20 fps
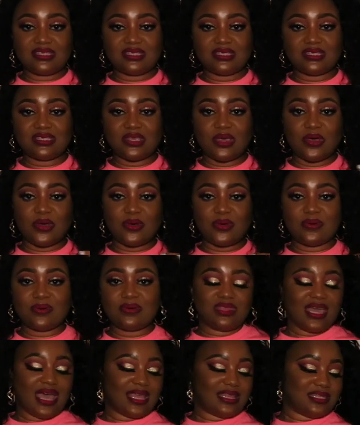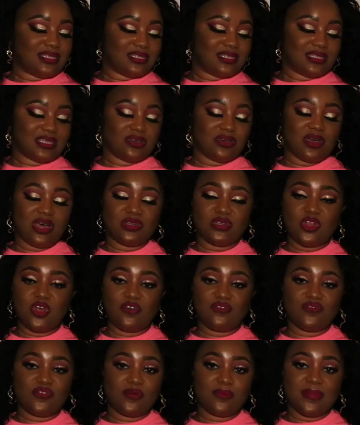So that's still a
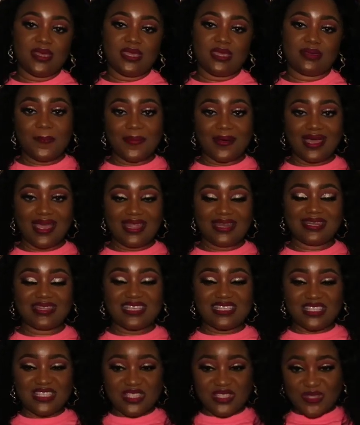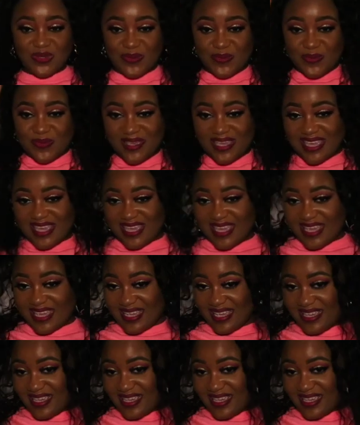no for me. But this is the wig.